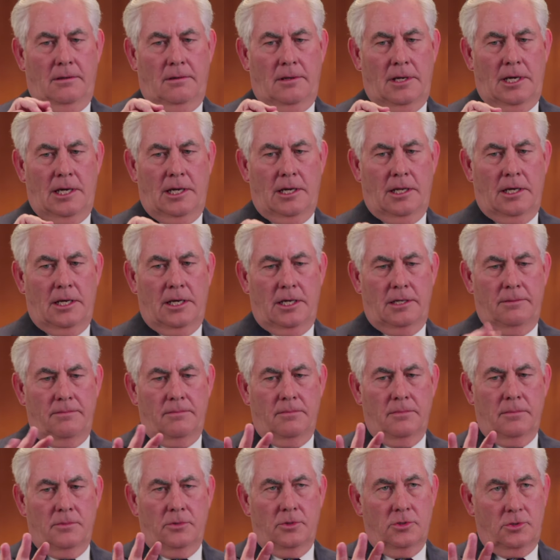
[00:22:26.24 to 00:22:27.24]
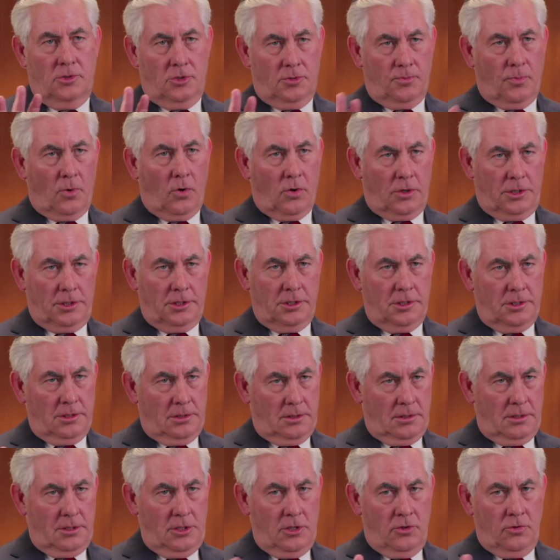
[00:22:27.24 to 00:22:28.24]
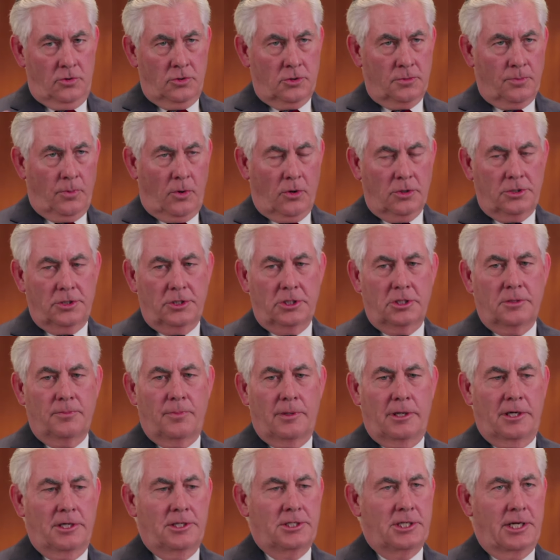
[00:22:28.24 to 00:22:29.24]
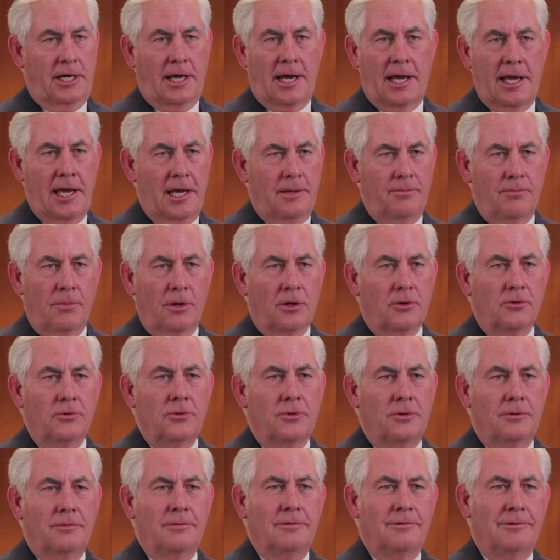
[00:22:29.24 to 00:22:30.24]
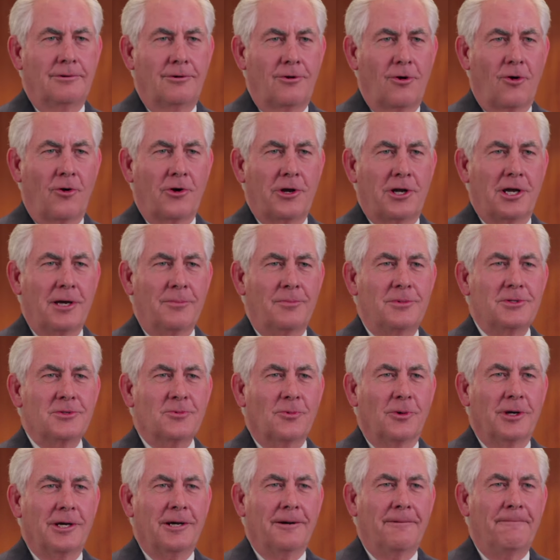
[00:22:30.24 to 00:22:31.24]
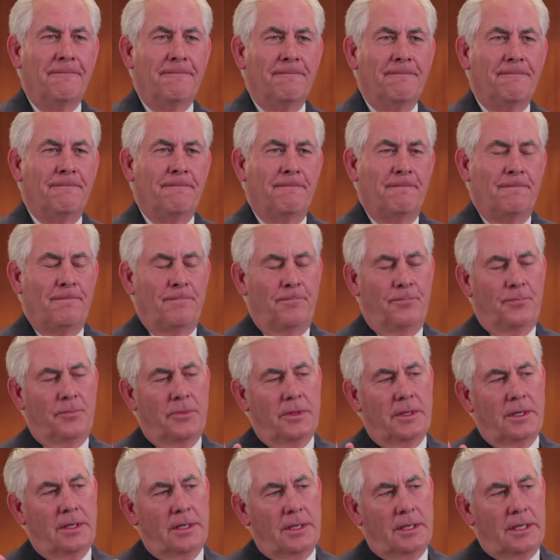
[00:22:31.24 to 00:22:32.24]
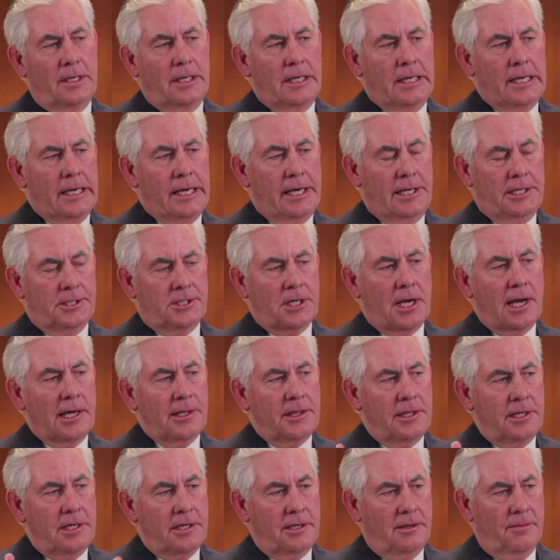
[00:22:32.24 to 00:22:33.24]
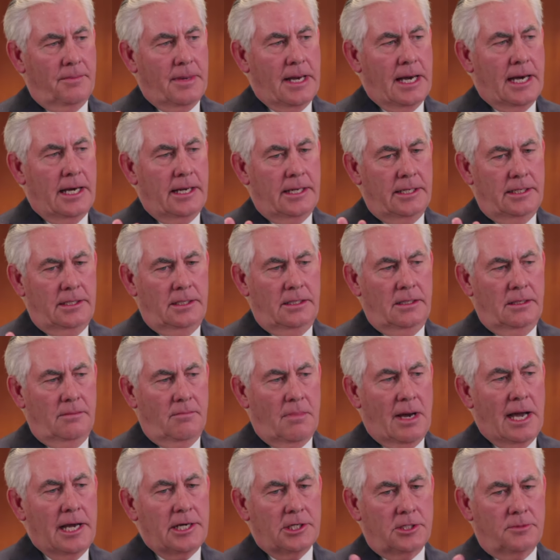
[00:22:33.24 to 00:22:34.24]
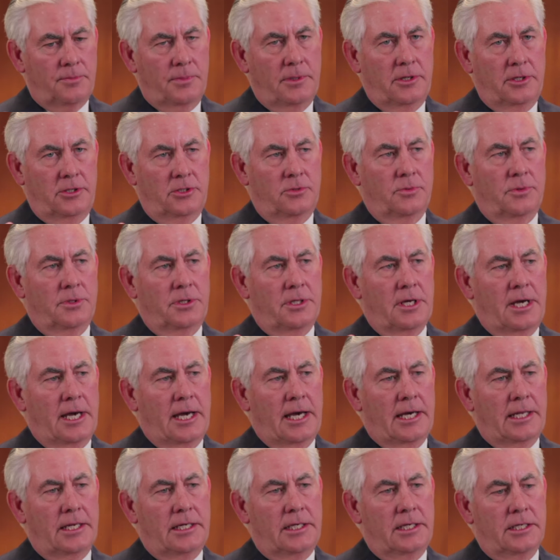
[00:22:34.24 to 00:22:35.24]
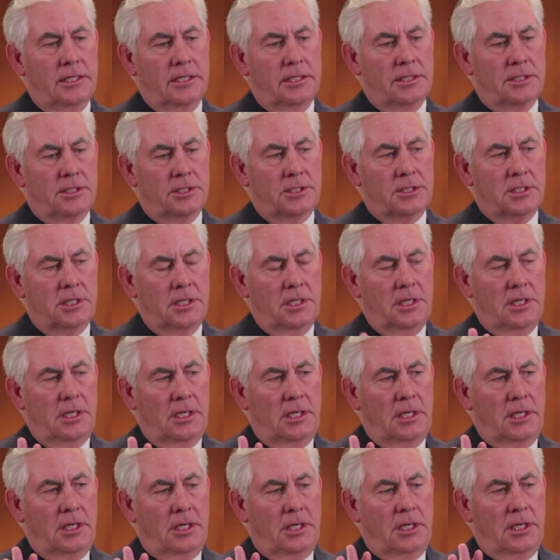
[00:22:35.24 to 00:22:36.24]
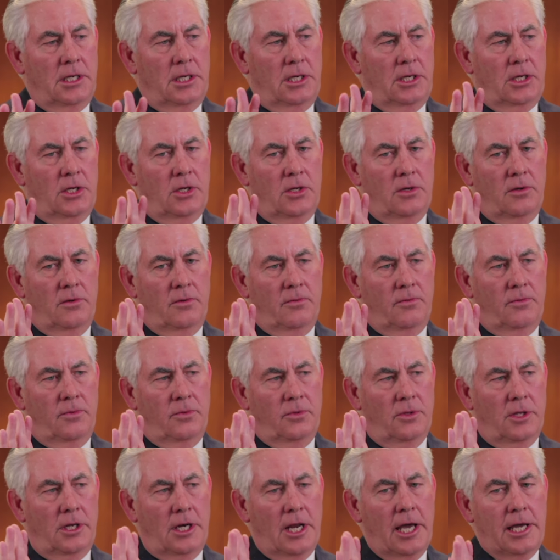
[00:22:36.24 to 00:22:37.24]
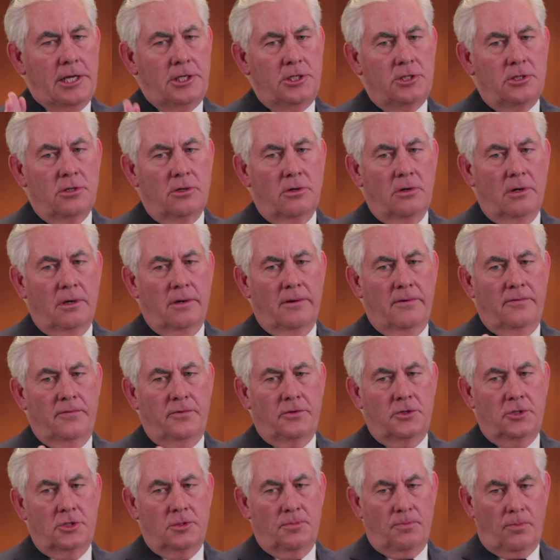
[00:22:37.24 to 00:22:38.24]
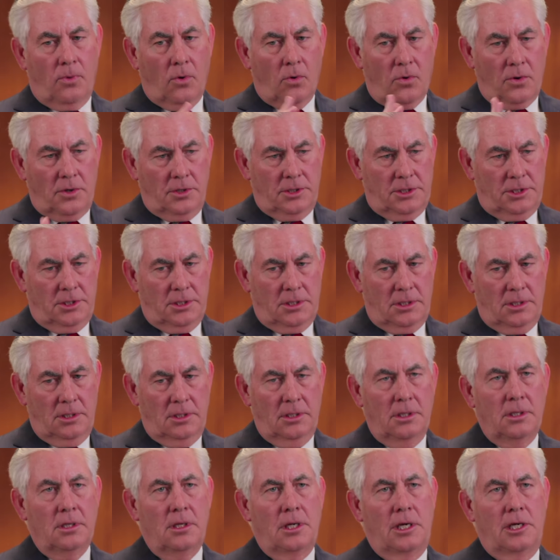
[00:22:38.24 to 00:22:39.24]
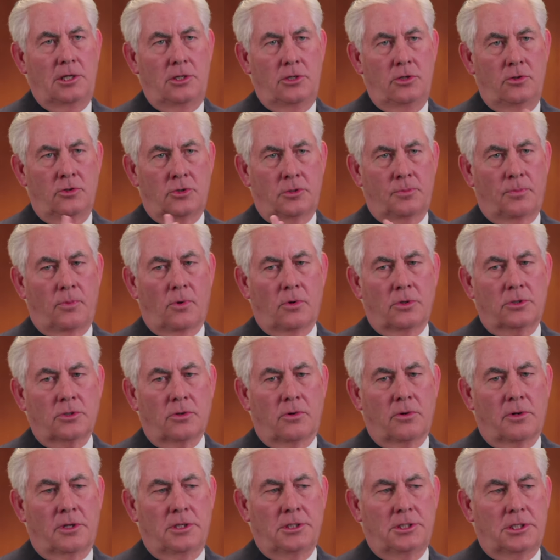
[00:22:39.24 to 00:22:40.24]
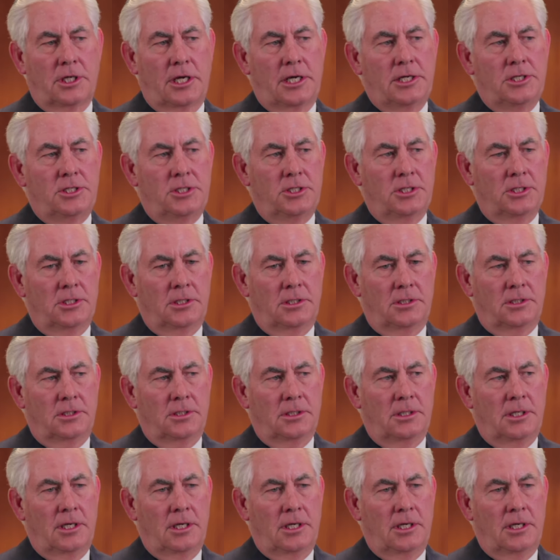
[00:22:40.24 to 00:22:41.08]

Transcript: and a sports, youth sports experience, and I had both growing up as well. And as I think about it, my experience with that is the nature of sports and youth sports organization